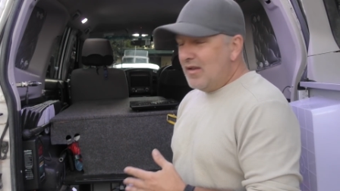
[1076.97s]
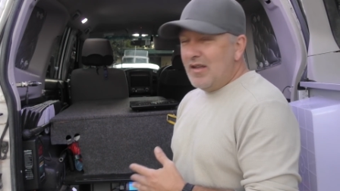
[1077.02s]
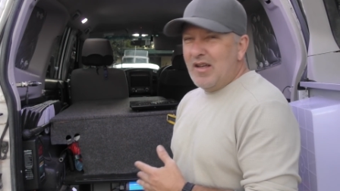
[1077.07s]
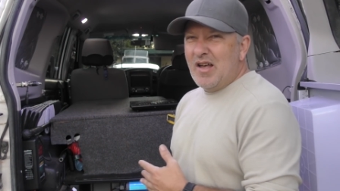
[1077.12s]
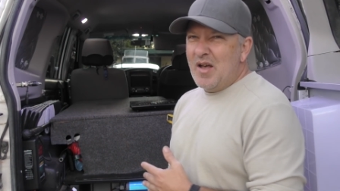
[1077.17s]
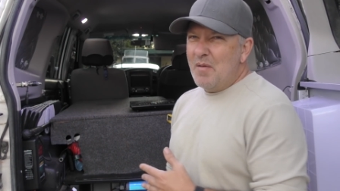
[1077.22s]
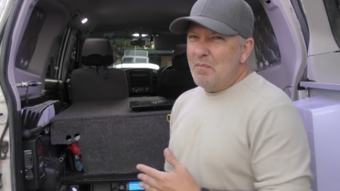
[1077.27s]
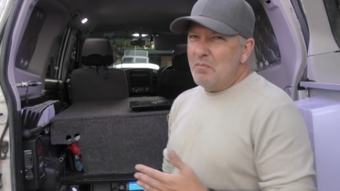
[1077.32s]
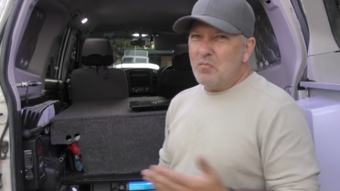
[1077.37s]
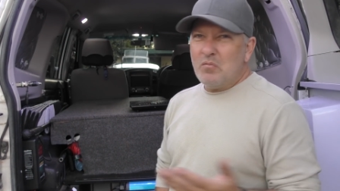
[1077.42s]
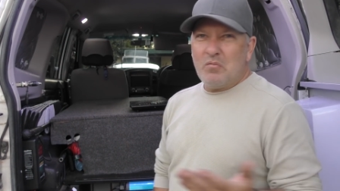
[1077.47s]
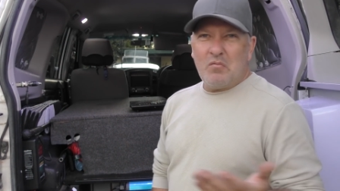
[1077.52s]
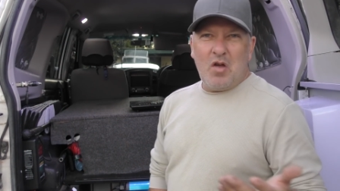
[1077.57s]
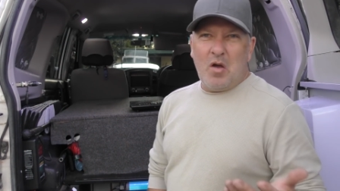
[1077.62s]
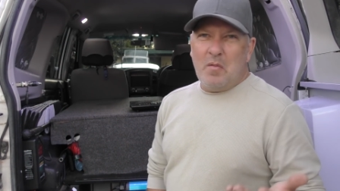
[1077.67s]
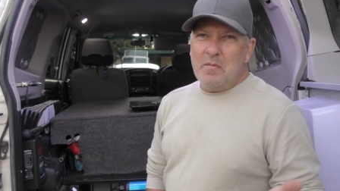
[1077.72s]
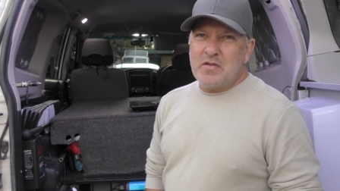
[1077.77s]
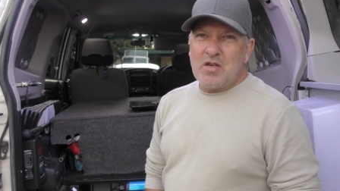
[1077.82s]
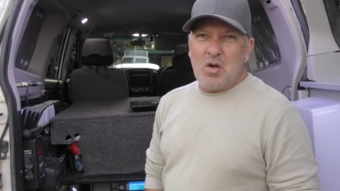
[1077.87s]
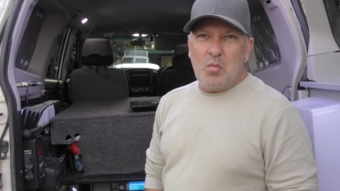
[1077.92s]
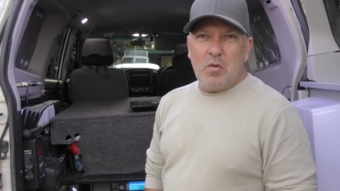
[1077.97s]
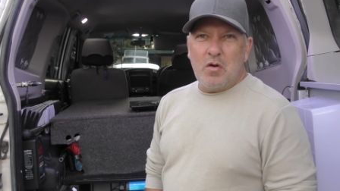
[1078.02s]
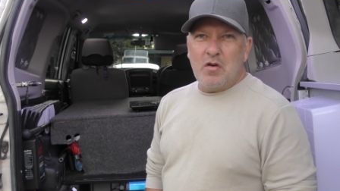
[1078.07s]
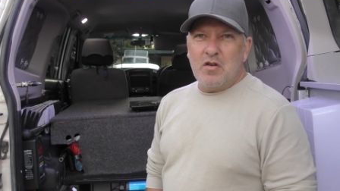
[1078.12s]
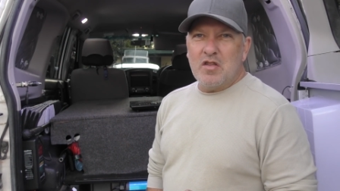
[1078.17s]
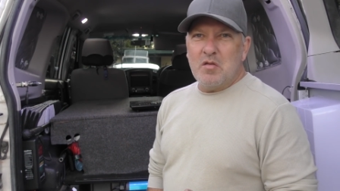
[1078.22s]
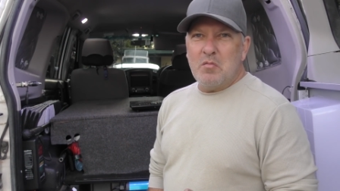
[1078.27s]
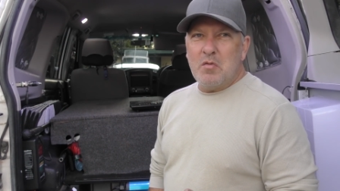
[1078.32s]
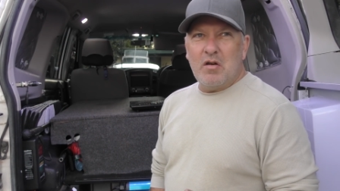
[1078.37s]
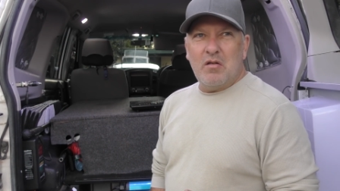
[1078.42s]
I'm somewhere
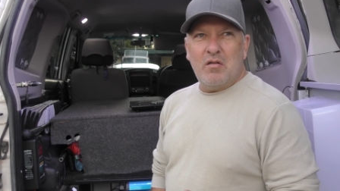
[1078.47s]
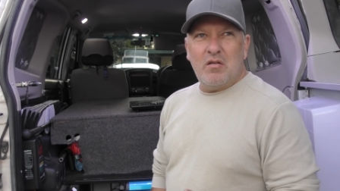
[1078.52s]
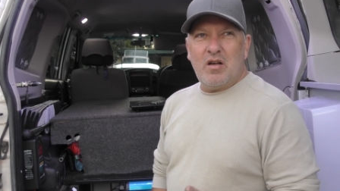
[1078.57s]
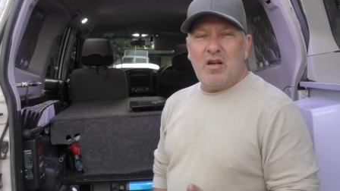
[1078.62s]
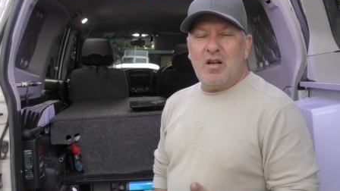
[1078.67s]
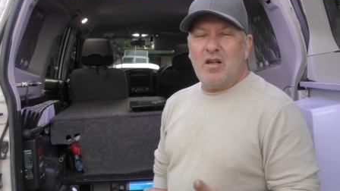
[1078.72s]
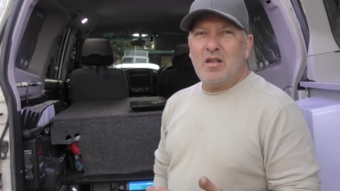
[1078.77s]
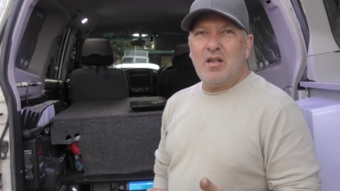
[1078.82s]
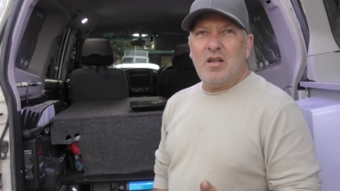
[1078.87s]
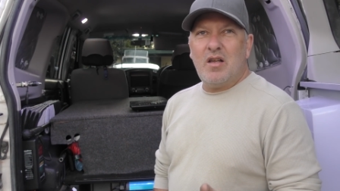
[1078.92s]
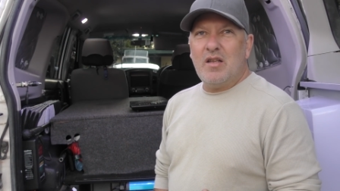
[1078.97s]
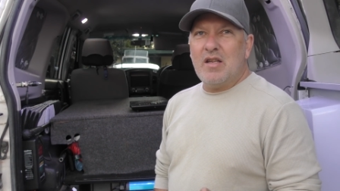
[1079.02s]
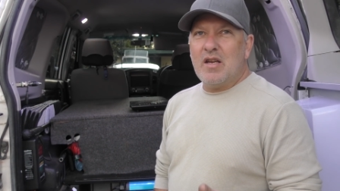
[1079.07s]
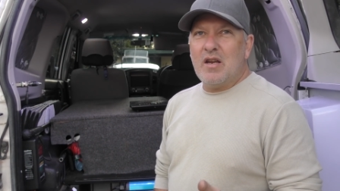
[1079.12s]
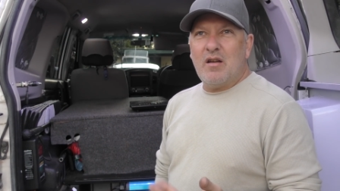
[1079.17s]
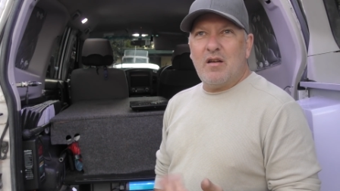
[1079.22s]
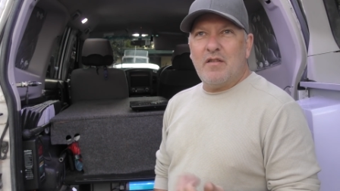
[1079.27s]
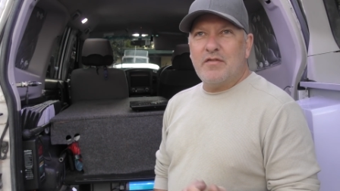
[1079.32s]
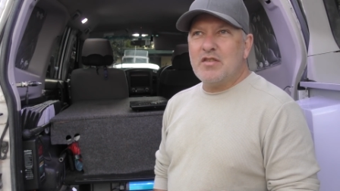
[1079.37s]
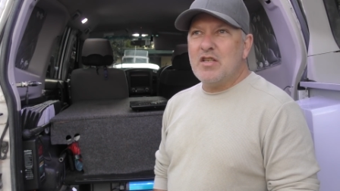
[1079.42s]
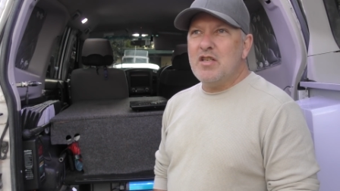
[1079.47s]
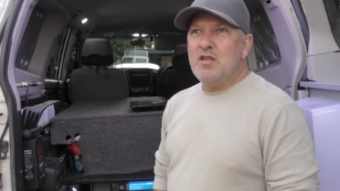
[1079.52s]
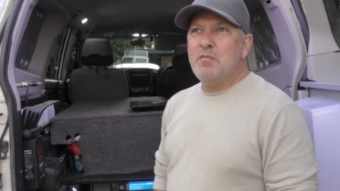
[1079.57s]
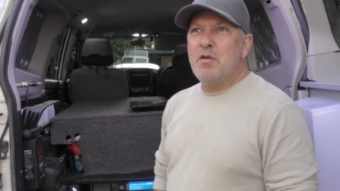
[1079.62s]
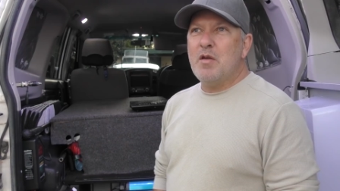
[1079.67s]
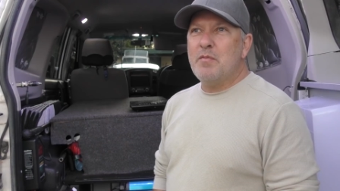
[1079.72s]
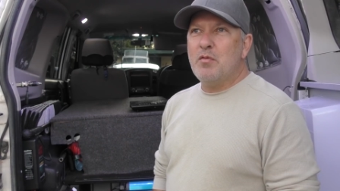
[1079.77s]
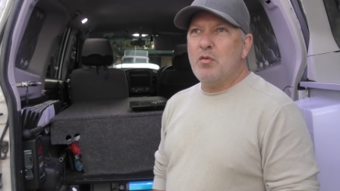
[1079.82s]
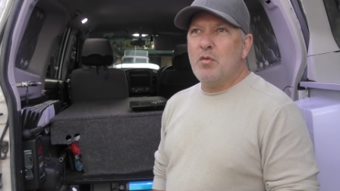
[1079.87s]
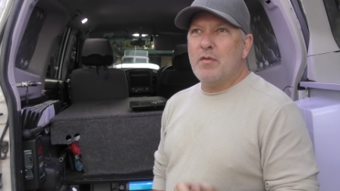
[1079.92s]
in the middle. You know, I've seen
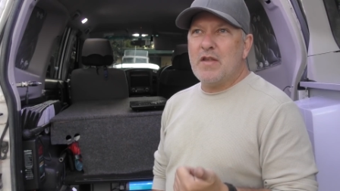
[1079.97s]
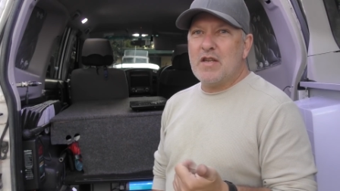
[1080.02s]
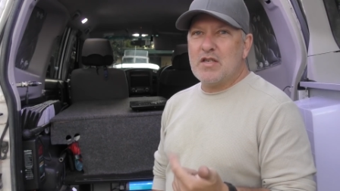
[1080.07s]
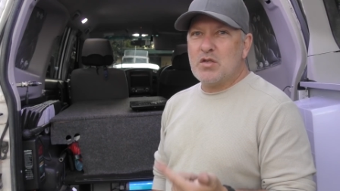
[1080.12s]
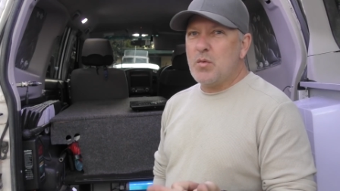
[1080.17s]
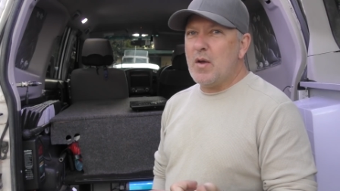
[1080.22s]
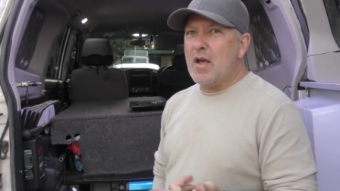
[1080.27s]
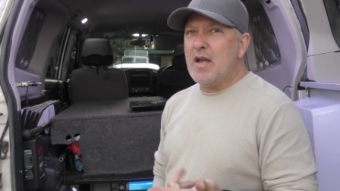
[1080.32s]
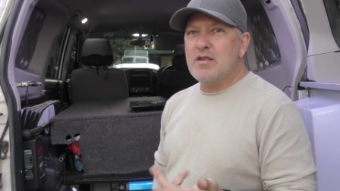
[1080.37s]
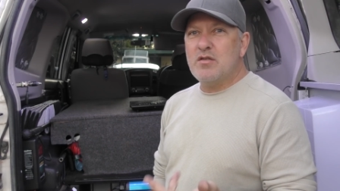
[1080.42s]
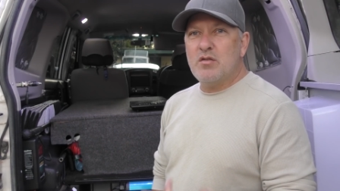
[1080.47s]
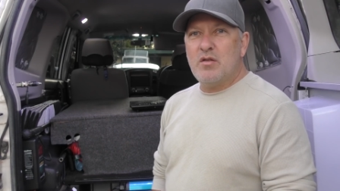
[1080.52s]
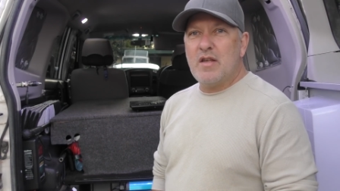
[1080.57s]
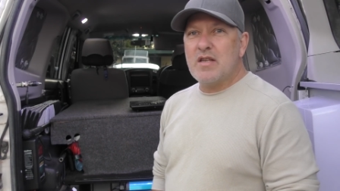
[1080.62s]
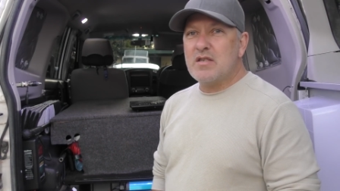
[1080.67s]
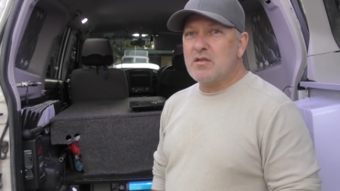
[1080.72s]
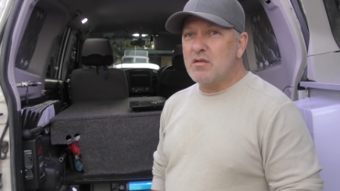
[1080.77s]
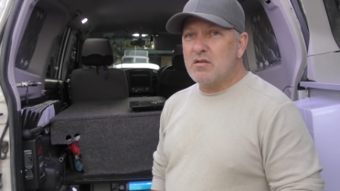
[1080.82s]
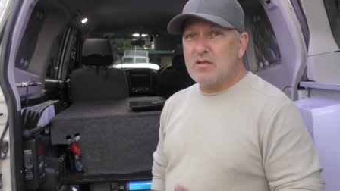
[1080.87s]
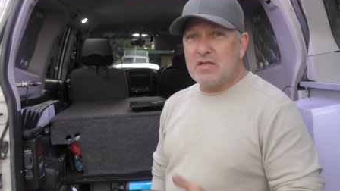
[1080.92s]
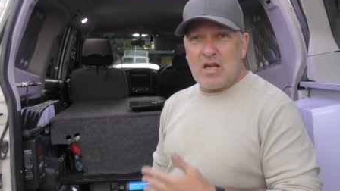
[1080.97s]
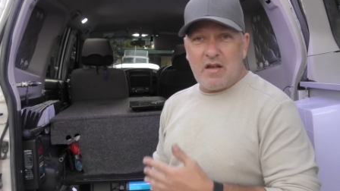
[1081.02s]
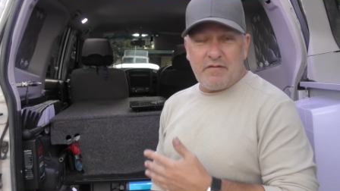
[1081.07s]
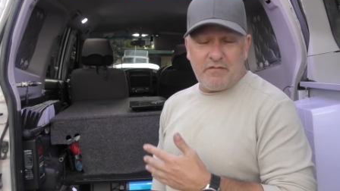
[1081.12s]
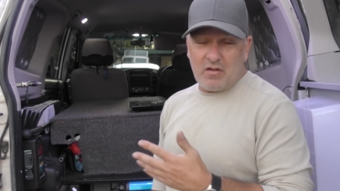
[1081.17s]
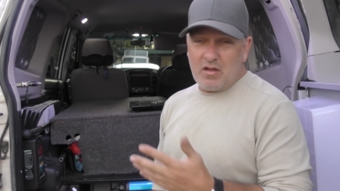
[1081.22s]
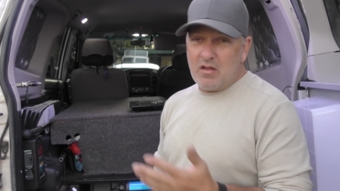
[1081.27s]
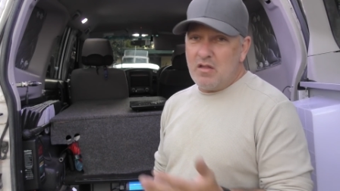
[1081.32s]
people with their swags and all that sort of stuff,